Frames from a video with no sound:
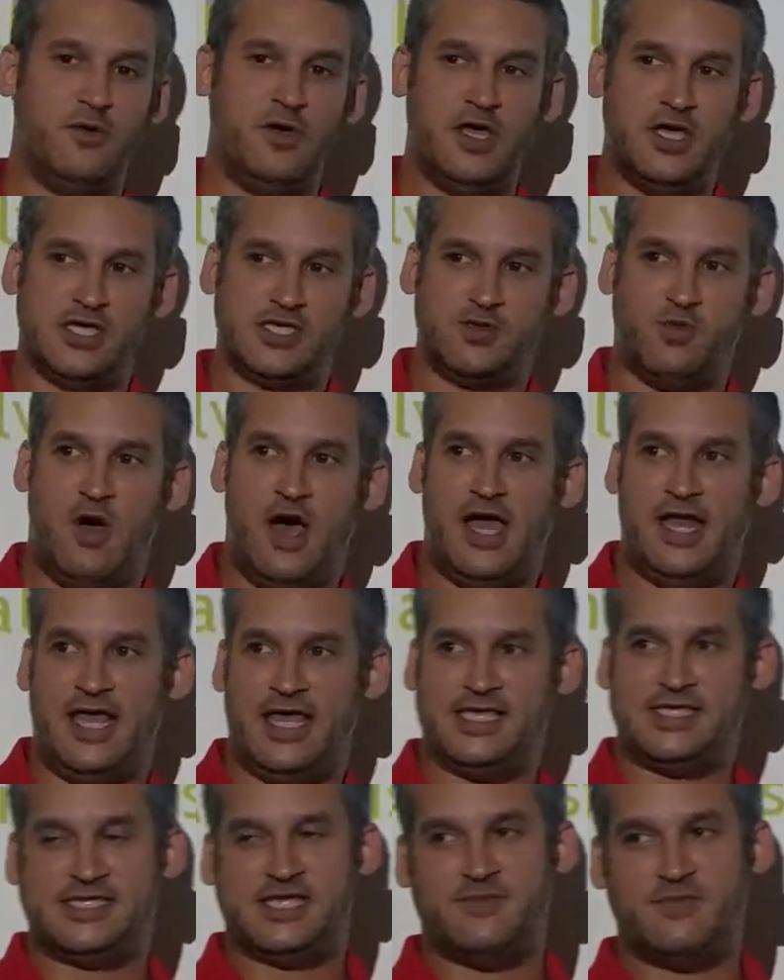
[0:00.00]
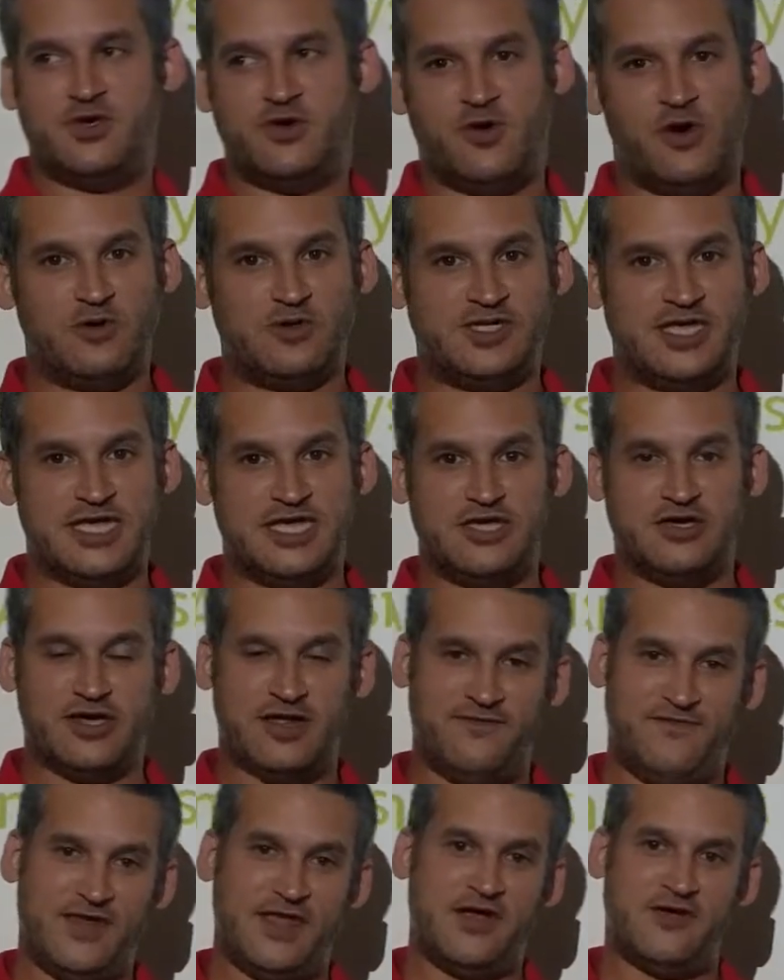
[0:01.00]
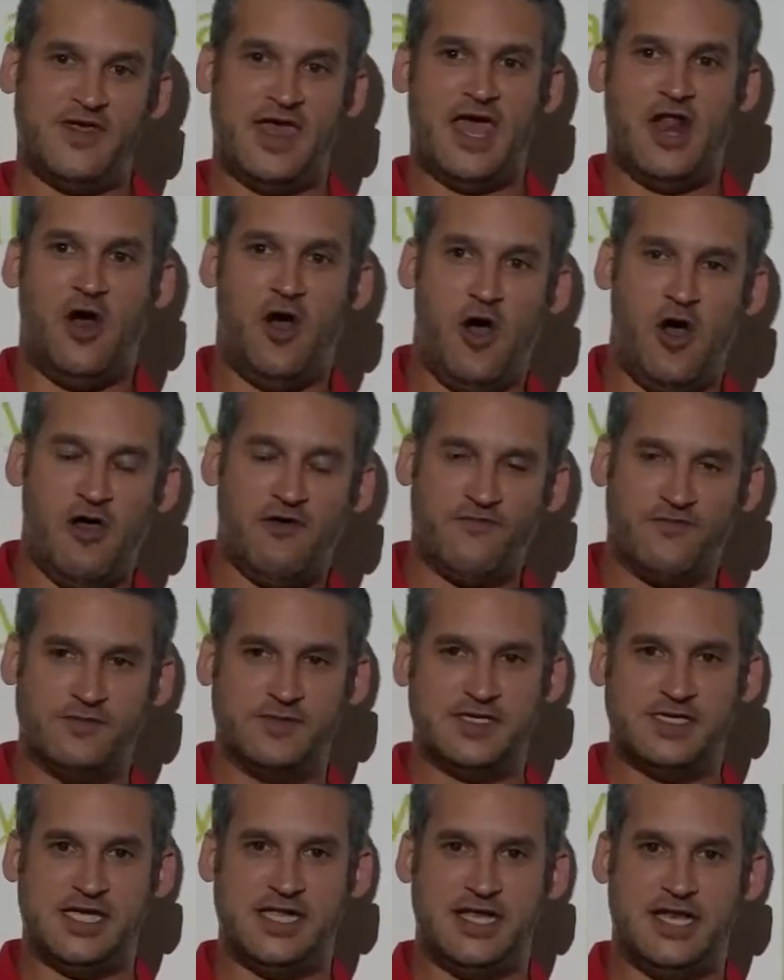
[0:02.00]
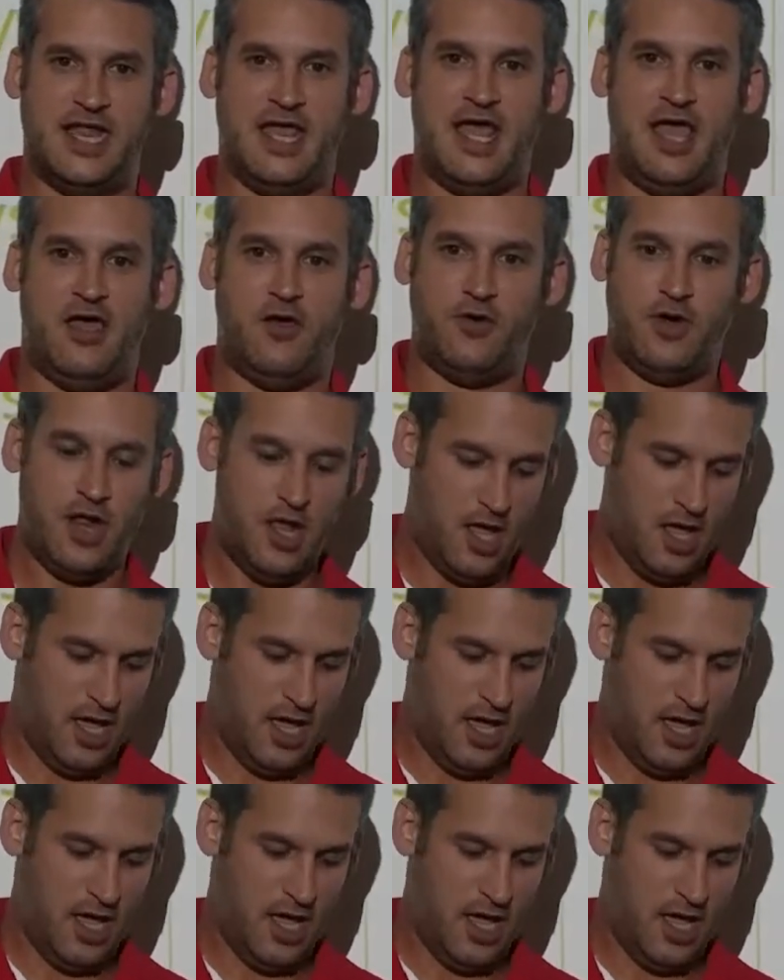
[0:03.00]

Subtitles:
SWOT, SWOT. You can figure that all from sitting down